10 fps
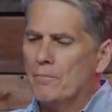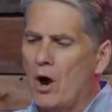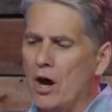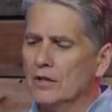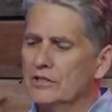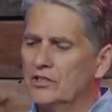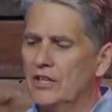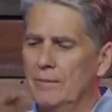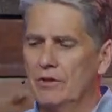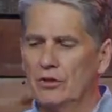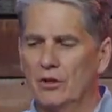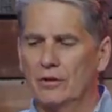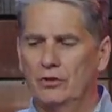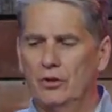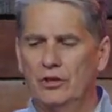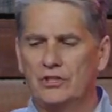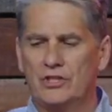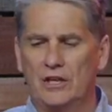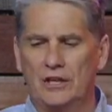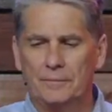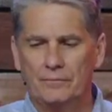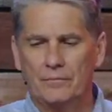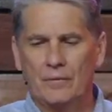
Paul esteemed the unity